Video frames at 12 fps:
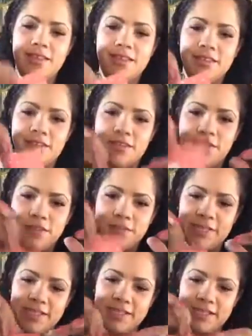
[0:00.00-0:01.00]
So I'm
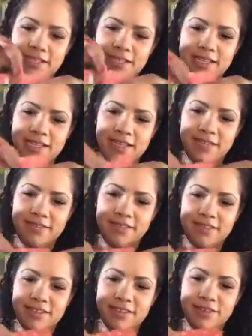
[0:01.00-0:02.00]
gonna shake it down
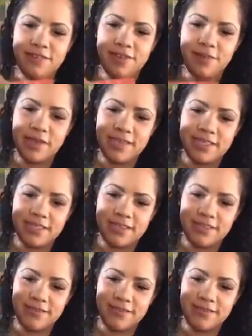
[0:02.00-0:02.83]
because I don't want to waste any